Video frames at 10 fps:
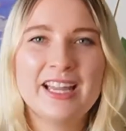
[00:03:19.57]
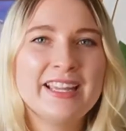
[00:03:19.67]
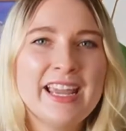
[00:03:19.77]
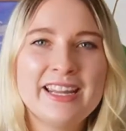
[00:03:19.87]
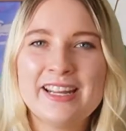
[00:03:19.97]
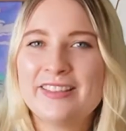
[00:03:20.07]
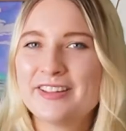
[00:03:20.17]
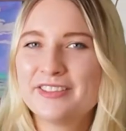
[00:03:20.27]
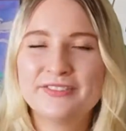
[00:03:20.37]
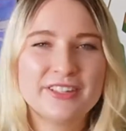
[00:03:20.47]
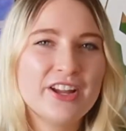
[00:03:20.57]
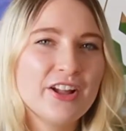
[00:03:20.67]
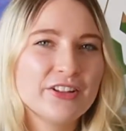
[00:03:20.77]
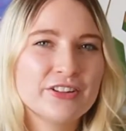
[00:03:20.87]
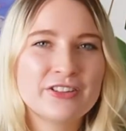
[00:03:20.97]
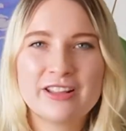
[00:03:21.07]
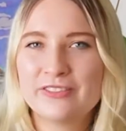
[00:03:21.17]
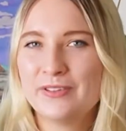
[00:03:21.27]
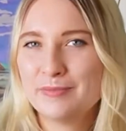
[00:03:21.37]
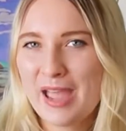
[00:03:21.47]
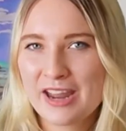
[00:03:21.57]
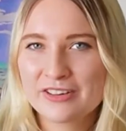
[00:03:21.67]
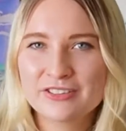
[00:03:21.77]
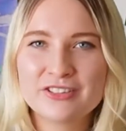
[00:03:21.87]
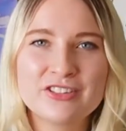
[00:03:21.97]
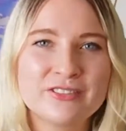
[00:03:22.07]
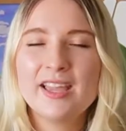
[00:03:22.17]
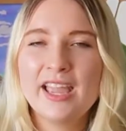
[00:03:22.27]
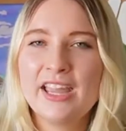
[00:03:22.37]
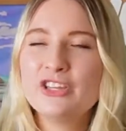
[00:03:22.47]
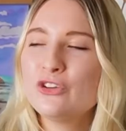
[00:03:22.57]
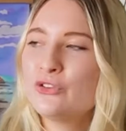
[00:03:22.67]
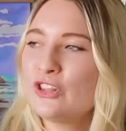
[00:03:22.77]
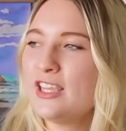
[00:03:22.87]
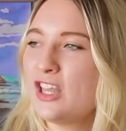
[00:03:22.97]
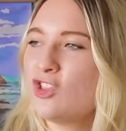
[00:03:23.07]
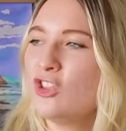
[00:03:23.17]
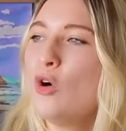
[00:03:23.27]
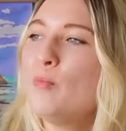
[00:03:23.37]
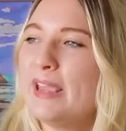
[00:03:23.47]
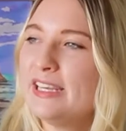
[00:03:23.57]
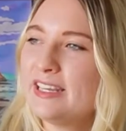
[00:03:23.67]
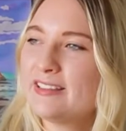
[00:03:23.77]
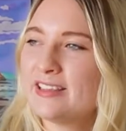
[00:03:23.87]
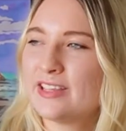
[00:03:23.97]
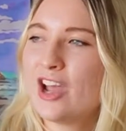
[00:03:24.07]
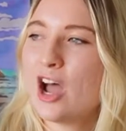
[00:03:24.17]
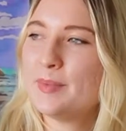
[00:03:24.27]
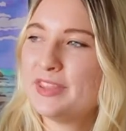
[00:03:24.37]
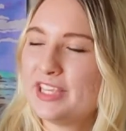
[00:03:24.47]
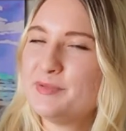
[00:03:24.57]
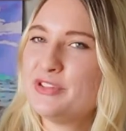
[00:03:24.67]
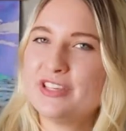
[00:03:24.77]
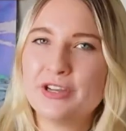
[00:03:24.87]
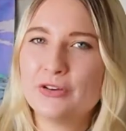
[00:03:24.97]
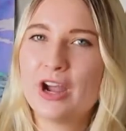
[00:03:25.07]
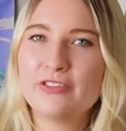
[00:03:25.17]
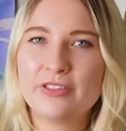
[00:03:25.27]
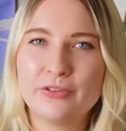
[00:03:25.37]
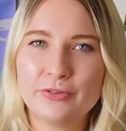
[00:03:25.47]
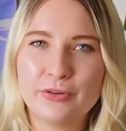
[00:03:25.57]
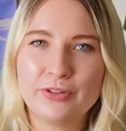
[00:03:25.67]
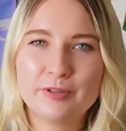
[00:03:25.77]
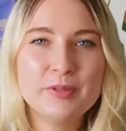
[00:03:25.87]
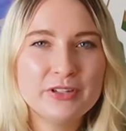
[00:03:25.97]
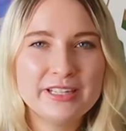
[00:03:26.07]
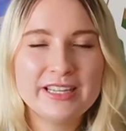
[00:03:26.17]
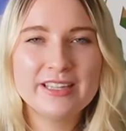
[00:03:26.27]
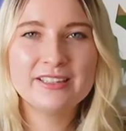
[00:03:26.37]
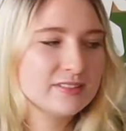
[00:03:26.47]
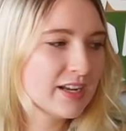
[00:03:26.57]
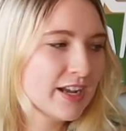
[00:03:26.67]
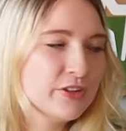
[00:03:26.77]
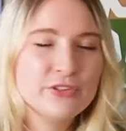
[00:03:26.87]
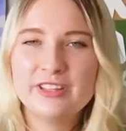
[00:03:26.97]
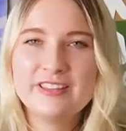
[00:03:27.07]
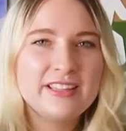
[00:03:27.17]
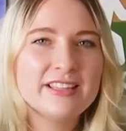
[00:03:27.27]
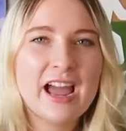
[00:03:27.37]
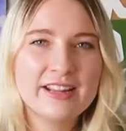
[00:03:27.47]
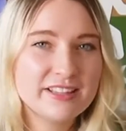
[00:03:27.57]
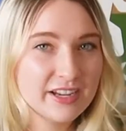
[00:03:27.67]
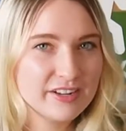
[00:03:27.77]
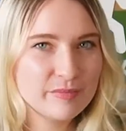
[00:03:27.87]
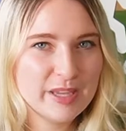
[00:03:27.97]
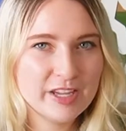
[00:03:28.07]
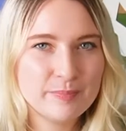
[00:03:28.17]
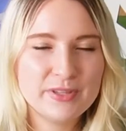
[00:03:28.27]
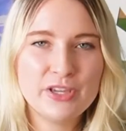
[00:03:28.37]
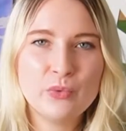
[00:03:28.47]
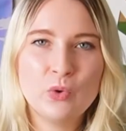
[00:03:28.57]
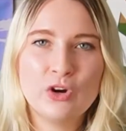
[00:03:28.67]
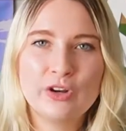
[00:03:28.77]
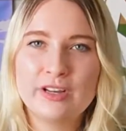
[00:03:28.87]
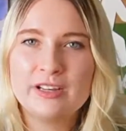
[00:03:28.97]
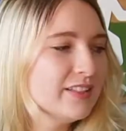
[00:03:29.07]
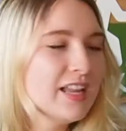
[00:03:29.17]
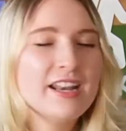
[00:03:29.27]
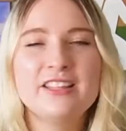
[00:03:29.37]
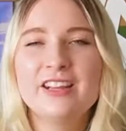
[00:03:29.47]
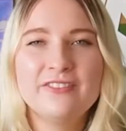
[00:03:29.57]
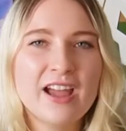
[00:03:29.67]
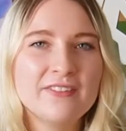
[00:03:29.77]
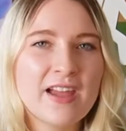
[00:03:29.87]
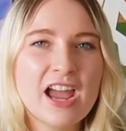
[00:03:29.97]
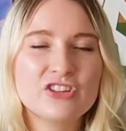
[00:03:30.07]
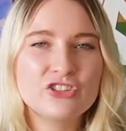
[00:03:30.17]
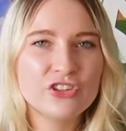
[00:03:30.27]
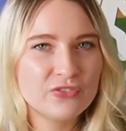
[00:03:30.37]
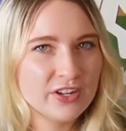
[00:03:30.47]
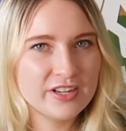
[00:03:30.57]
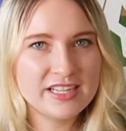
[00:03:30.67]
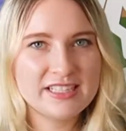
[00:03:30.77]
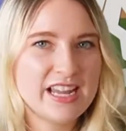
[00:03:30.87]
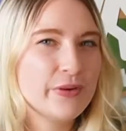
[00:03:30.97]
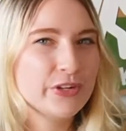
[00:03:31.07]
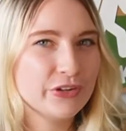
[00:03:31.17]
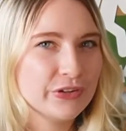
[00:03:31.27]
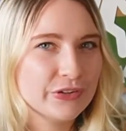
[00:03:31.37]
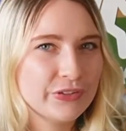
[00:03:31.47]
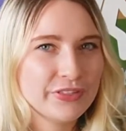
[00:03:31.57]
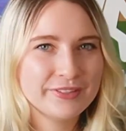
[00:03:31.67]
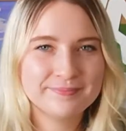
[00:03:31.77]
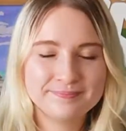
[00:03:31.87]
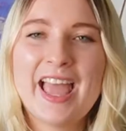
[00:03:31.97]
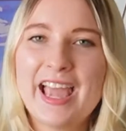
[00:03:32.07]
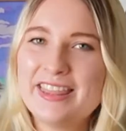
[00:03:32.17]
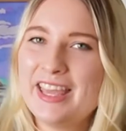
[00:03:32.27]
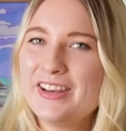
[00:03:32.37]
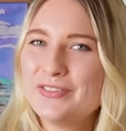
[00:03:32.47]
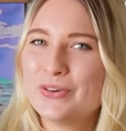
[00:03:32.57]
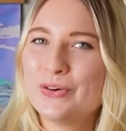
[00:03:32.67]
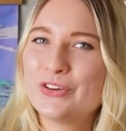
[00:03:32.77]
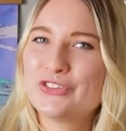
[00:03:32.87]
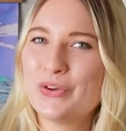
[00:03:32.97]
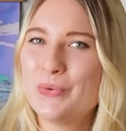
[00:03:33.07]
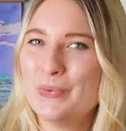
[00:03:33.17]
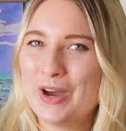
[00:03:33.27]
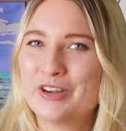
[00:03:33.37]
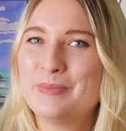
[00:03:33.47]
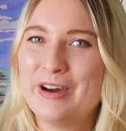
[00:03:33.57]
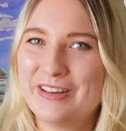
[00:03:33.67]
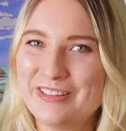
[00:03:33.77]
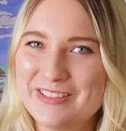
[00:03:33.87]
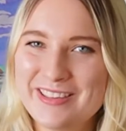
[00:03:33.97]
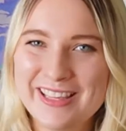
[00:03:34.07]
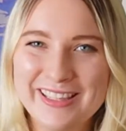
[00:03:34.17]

Again, lots of fun colors, lots of fun patterns, and usually low maintenance is a common theme you see across the granola community. I usually see not a ton of makeup being worn, not a ton of high fashion, just very down to earth. And then of course, water bottles.